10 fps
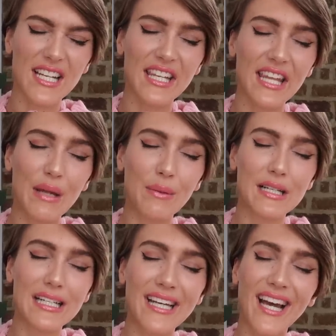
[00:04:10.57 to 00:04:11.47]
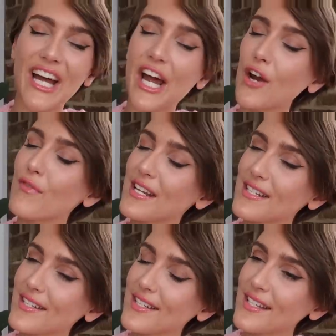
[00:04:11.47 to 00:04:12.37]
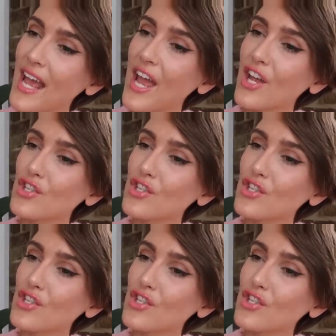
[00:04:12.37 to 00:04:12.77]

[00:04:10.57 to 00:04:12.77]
and they were horrendous.